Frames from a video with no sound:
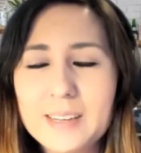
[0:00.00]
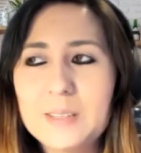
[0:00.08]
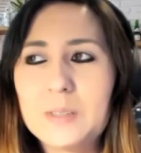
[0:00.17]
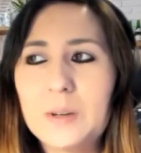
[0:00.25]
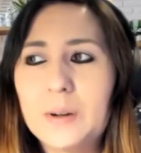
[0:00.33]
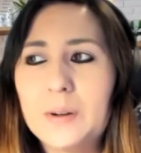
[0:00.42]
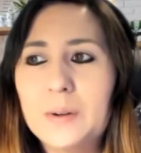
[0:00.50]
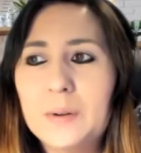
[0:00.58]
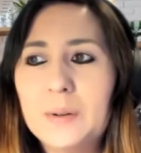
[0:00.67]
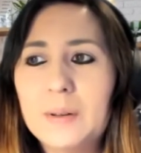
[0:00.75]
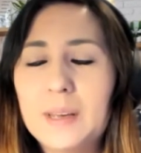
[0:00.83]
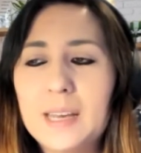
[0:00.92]
So
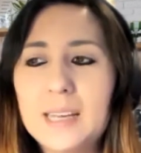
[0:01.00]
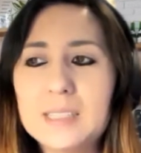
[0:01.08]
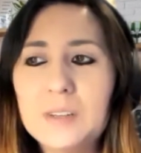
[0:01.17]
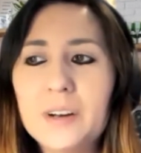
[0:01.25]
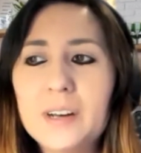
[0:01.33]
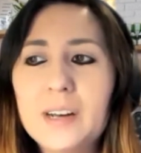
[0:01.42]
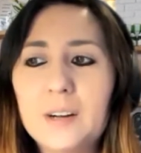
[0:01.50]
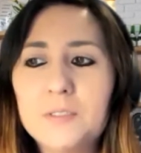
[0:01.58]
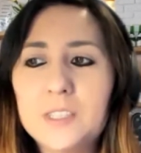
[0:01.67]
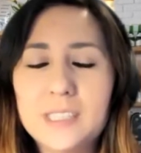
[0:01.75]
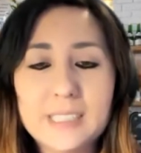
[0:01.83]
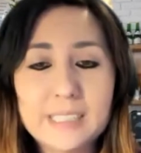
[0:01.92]
it's not enough
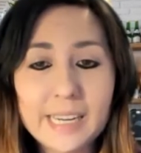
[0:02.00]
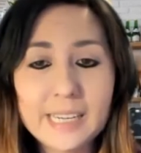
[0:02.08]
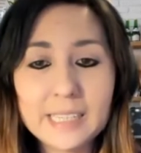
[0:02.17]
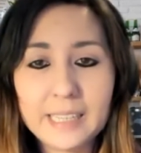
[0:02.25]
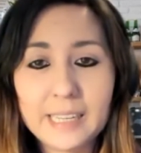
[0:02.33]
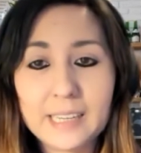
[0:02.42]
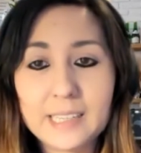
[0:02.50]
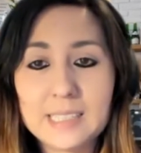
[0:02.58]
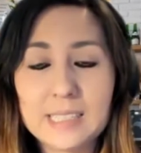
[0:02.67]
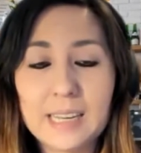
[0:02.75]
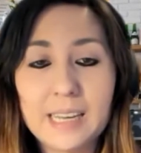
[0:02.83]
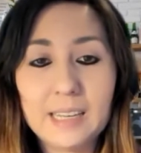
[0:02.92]
to just send a link and
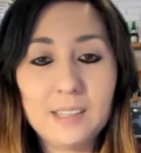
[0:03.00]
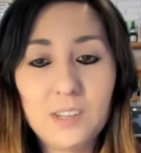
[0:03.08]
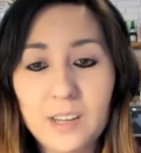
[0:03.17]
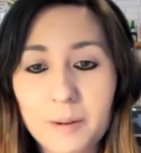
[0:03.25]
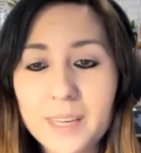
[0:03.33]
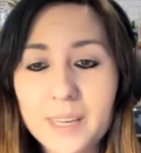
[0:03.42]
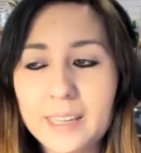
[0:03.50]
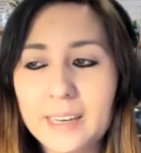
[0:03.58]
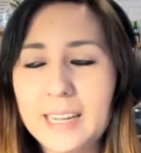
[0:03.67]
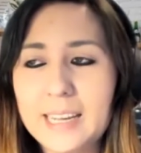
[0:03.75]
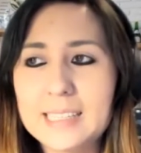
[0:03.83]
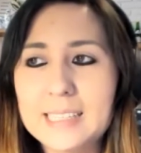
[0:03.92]
say, come
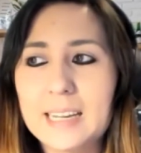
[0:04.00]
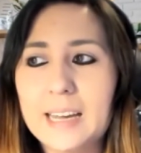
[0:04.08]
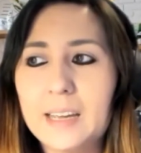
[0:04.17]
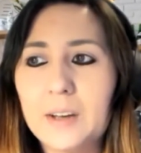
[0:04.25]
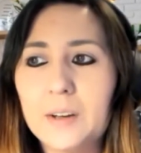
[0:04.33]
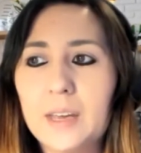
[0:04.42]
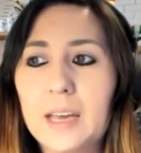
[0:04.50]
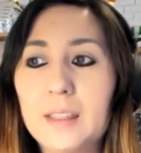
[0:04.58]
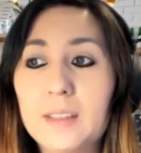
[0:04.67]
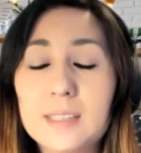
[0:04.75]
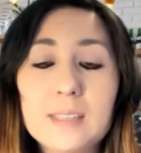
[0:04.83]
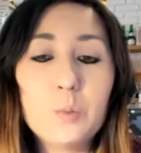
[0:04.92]
in. It's like, okay,
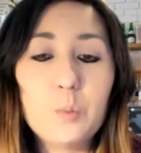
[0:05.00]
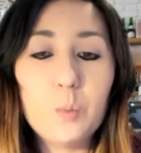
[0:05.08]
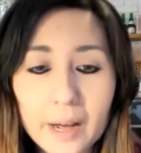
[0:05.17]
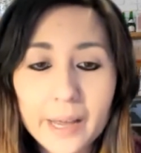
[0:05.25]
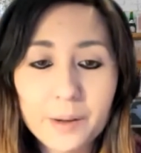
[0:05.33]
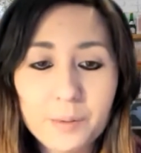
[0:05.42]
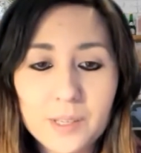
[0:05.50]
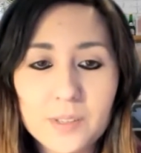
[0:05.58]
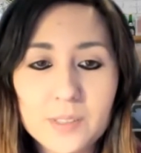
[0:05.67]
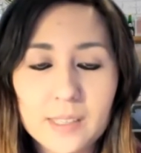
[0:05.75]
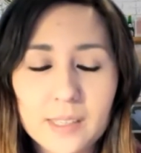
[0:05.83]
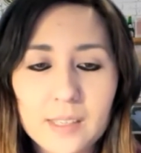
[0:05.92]
is why we're
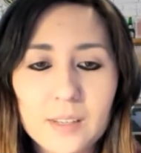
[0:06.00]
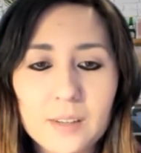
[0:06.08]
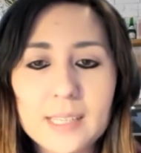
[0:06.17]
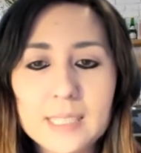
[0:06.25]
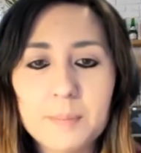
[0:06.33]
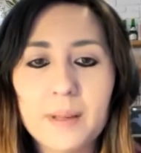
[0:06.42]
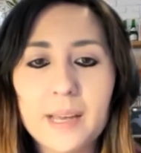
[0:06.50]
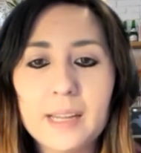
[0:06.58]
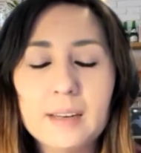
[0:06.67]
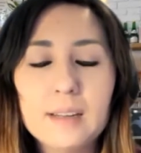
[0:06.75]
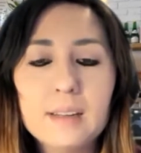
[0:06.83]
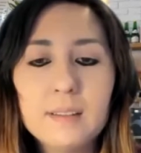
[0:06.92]
using it,
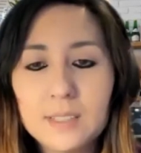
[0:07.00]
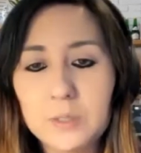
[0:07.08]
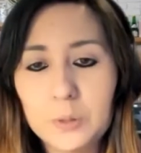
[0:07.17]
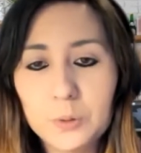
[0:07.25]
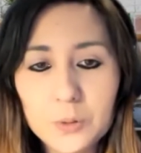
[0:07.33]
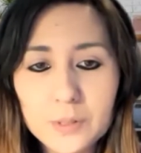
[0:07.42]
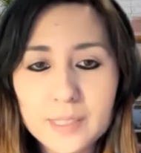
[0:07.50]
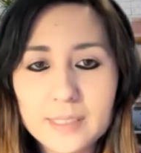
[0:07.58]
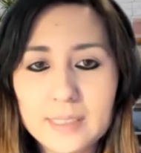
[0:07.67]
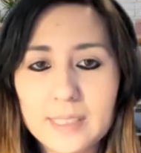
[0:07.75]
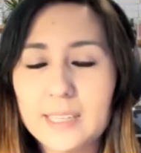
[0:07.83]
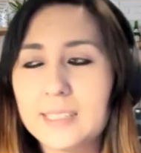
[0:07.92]
explain this tool
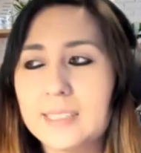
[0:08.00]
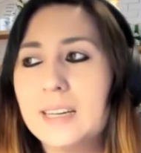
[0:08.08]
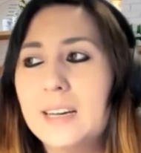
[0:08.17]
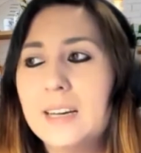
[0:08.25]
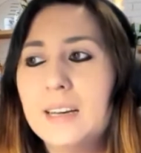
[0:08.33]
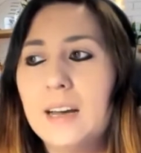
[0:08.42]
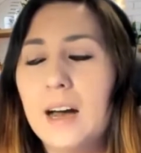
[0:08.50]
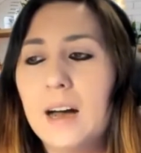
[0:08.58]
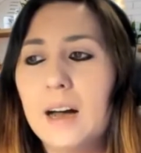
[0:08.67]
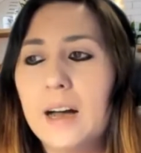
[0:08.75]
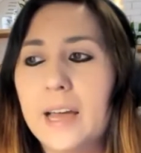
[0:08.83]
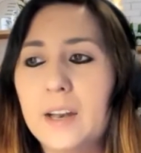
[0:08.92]
does this,
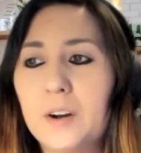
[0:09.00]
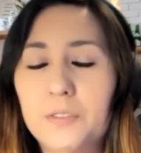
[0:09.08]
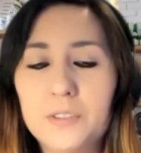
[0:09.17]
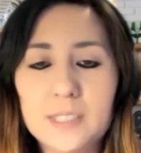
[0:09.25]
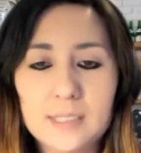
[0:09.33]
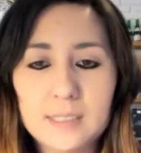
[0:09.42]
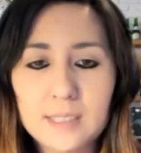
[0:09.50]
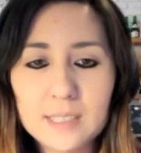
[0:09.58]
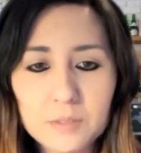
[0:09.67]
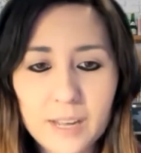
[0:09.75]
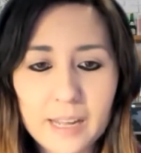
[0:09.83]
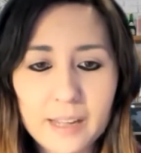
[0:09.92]
and it offers us
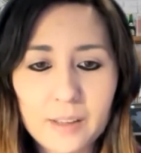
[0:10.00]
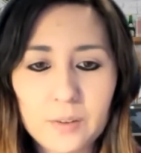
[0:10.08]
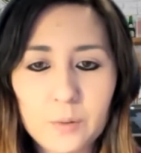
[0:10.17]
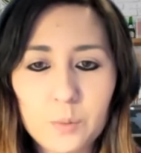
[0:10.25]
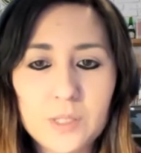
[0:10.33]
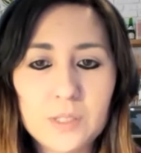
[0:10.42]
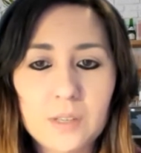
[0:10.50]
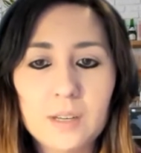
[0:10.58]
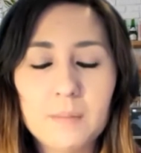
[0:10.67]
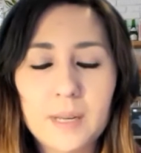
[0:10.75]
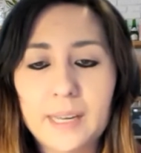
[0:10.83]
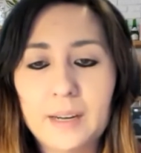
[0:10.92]
this value, which is going
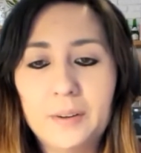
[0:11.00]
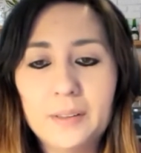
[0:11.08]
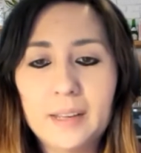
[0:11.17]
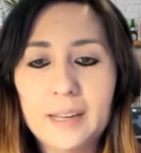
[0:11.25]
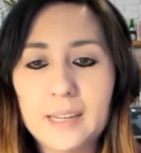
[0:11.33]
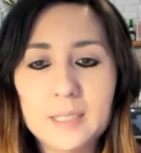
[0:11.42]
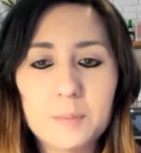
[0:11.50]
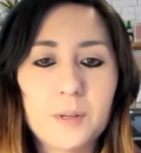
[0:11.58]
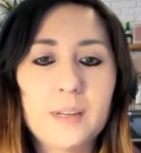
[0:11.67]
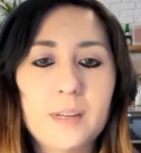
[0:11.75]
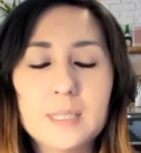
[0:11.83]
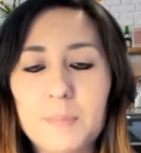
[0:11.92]
to make our online
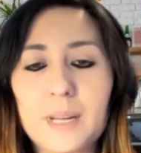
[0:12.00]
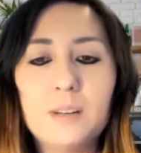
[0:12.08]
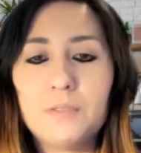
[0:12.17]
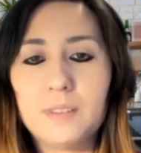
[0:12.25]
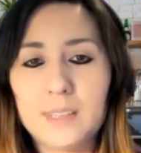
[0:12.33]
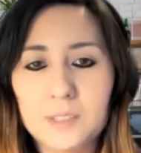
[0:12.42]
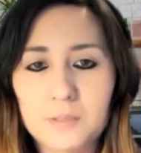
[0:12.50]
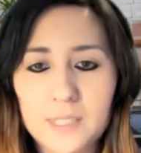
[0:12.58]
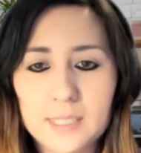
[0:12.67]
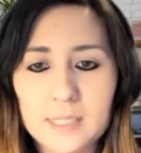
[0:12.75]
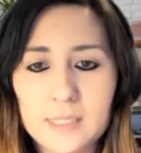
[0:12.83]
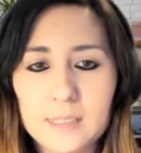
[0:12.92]
experience better for these
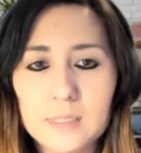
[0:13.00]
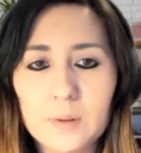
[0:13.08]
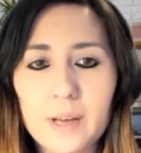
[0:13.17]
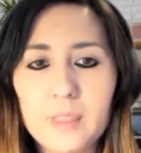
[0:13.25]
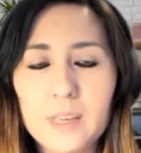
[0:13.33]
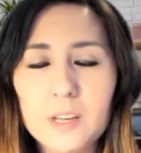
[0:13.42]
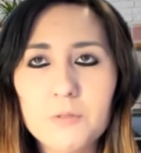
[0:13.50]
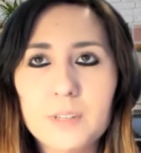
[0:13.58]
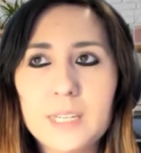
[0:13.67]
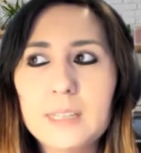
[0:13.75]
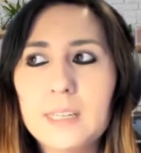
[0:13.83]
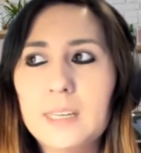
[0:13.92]
reasons. So I think
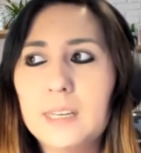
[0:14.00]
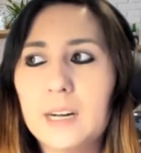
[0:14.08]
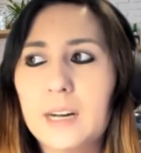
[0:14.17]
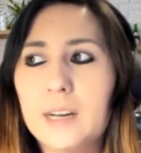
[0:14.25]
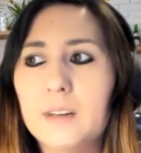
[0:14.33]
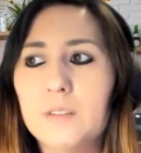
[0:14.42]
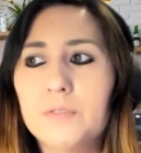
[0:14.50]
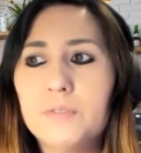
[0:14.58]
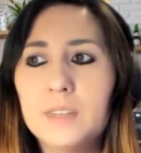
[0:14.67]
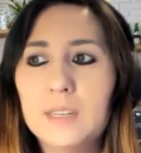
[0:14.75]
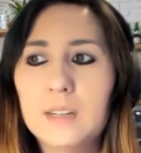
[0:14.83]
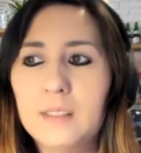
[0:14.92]
really kind of
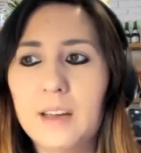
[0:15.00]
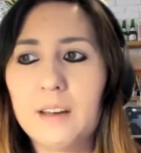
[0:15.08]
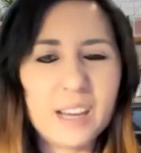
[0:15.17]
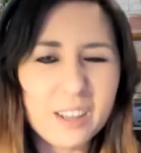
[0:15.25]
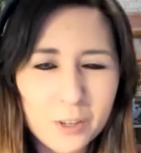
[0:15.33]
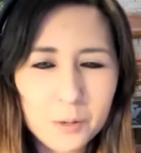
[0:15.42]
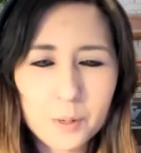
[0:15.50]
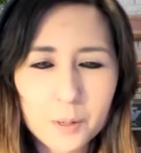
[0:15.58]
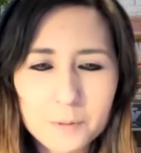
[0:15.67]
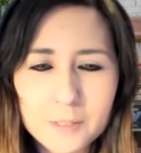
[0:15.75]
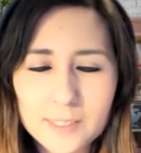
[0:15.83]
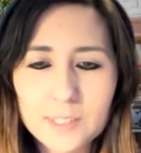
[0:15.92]
that value
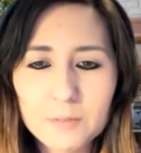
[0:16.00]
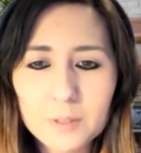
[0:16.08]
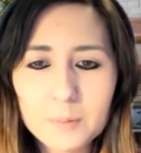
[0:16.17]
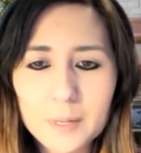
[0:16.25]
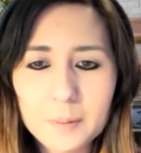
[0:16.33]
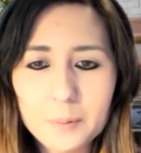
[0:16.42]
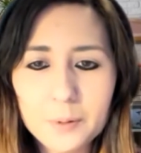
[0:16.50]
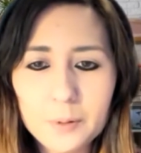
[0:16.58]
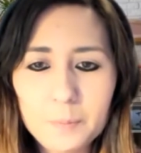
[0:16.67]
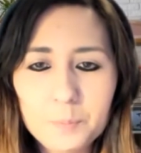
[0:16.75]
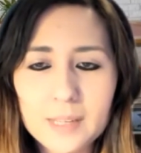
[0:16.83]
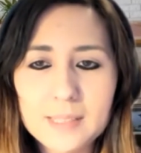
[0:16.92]
proposition for
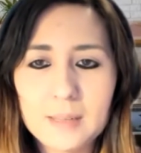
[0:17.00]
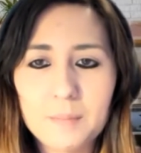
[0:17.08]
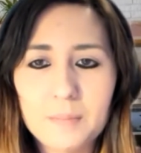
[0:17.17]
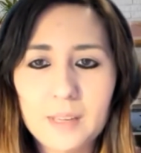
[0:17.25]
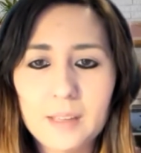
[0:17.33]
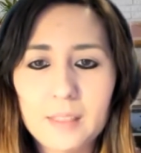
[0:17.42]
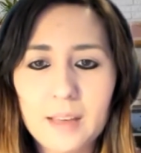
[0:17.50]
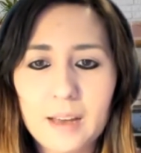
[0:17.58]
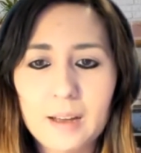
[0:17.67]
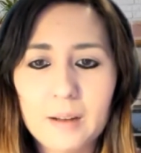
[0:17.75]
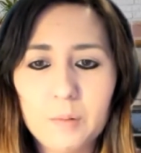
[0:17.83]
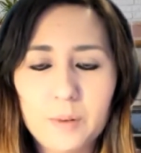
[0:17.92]
people, it's something
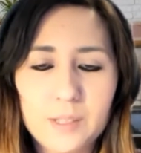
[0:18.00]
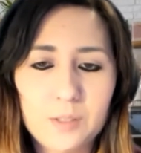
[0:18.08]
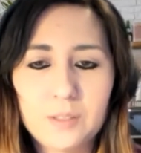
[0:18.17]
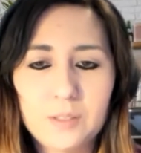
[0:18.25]
that